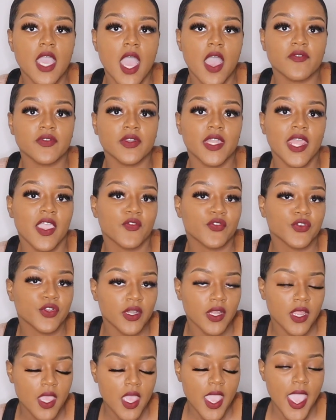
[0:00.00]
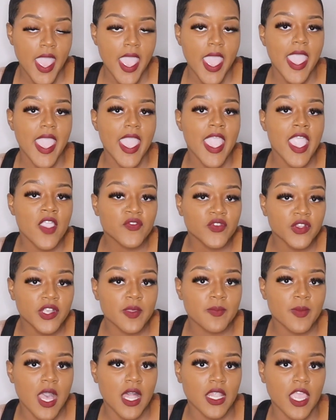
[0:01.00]
I've never ever
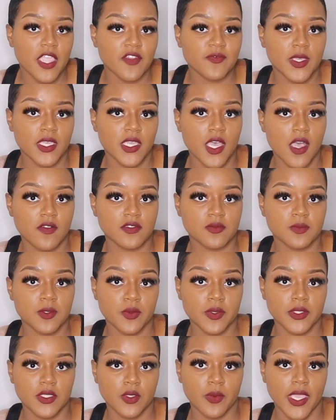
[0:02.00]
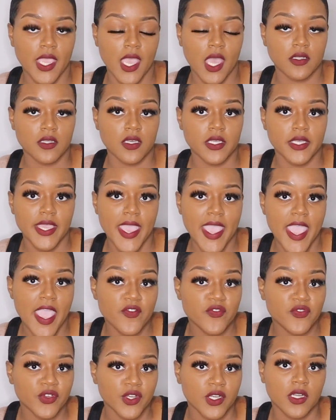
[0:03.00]
in my life been comfortable with the way I look,
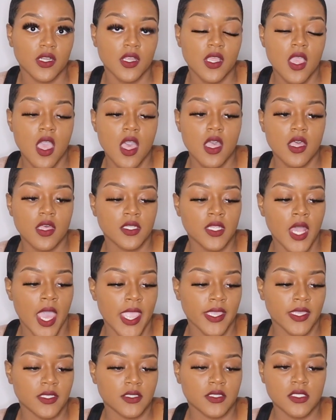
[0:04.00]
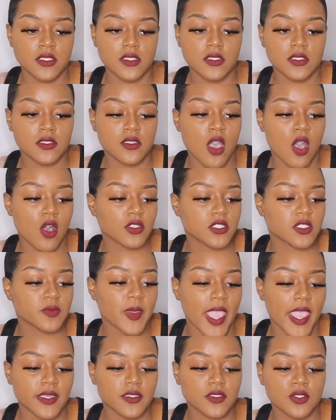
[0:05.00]
ever. Like, this goes
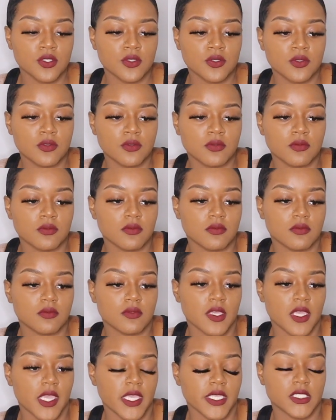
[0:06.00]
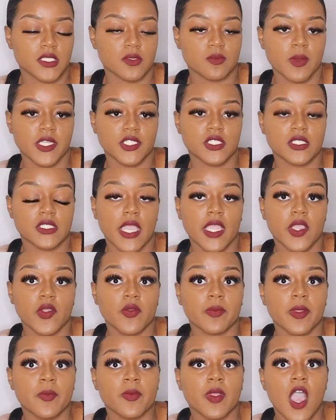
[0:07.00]
back to as much as I can
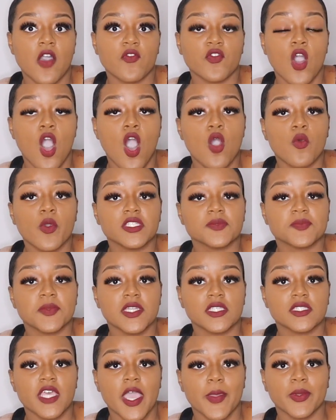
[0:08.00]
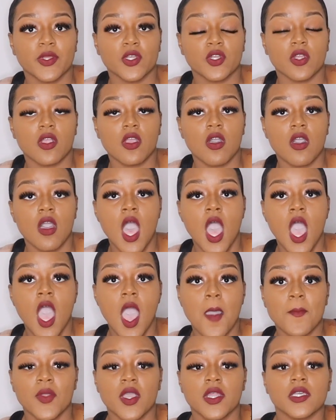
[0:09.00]
remember. I've always been the type of girl,
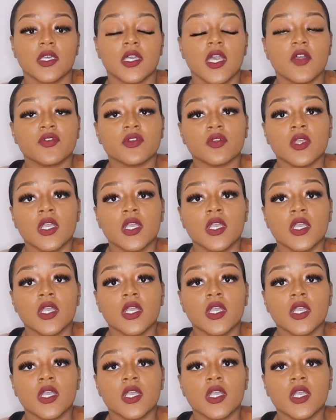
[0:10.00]
I'm gonna cover